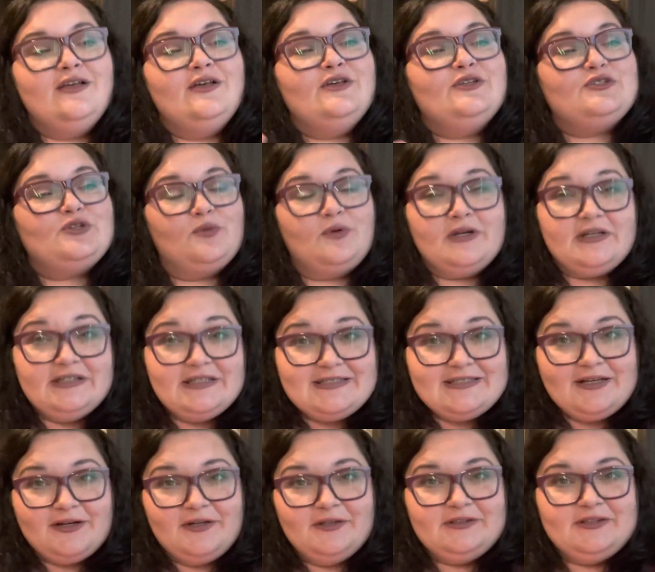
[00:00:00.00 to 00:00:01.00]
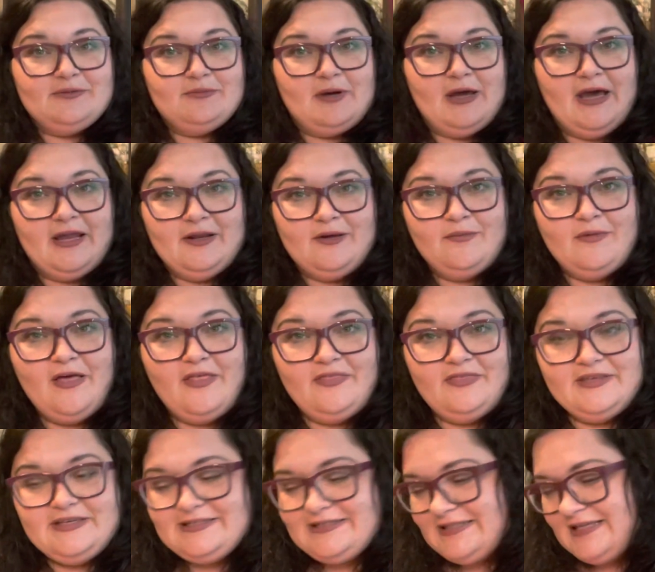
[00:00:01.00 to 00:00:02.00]
So we're going to start at the bottom.
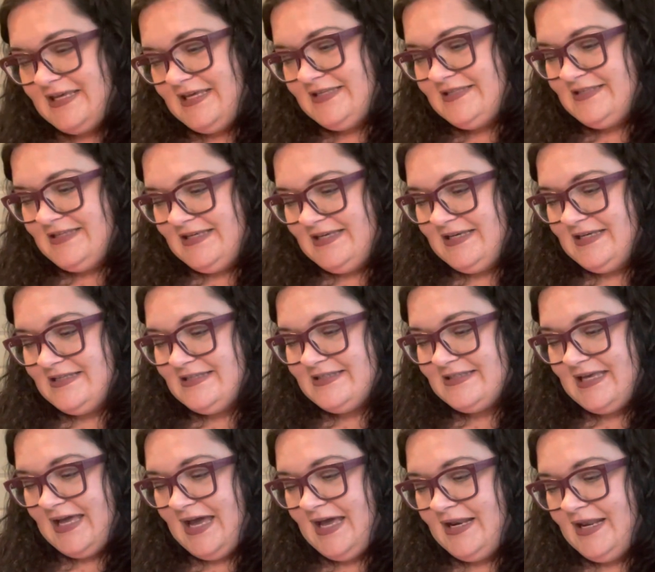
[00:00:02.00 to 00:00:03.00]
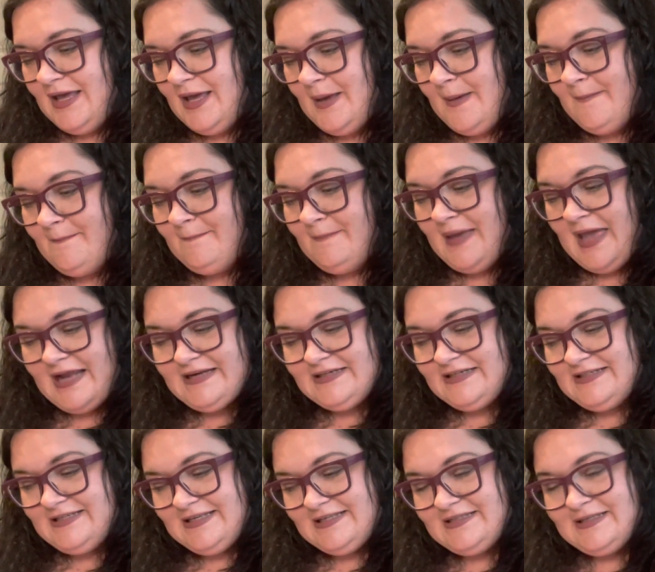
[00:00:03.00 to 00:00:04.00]
This is the Escada
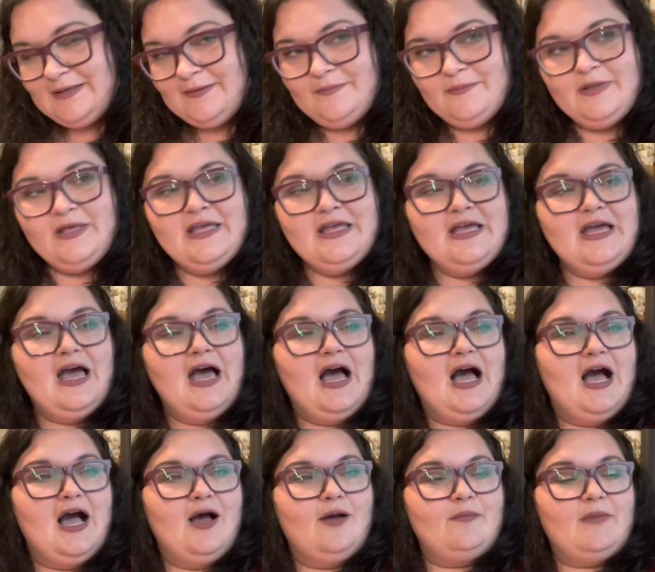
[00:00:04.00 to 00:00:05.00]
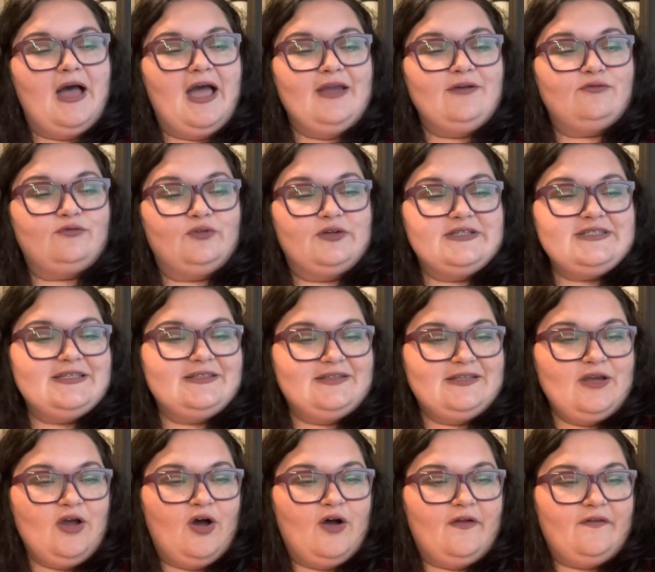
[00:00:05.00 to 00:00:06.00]
Magnetism. I recently
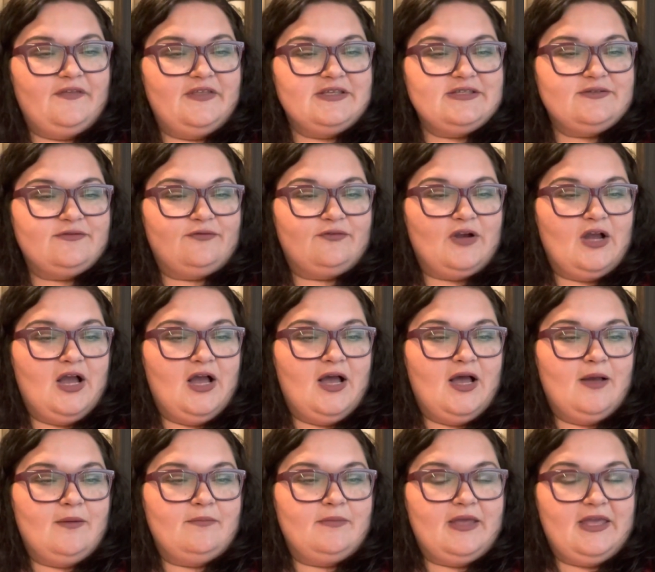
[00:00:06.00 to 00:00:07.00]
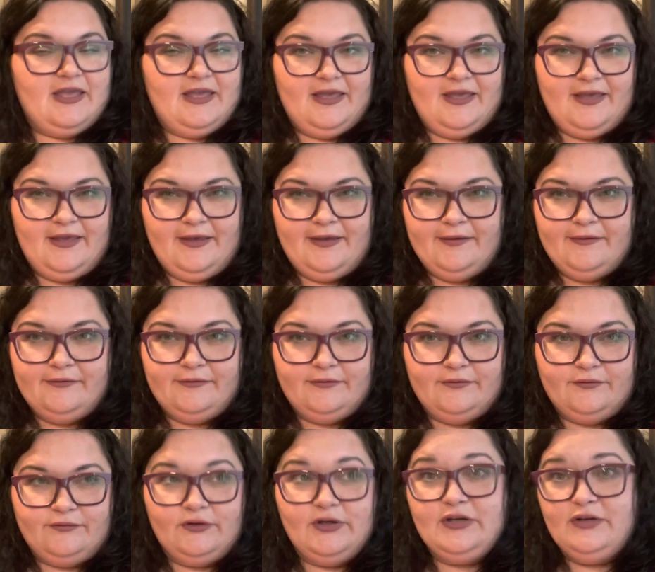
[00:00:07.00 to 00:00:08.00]
hauled this from a
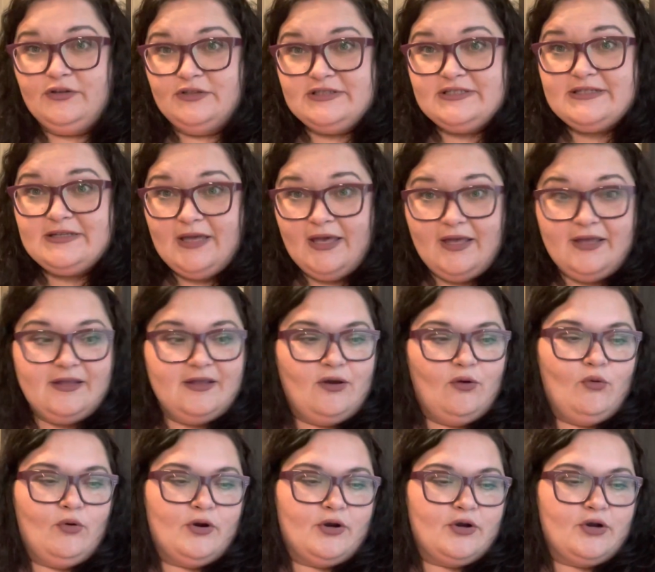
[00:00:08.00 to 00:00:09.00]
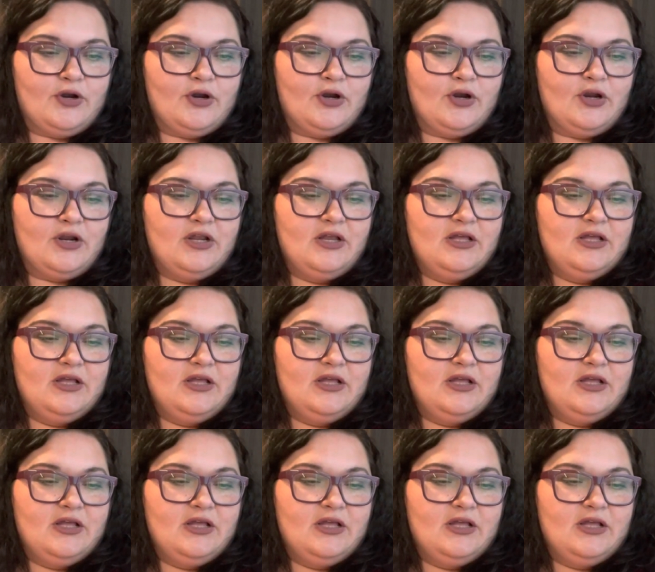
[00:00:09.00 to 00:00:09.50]
FragranceNet order.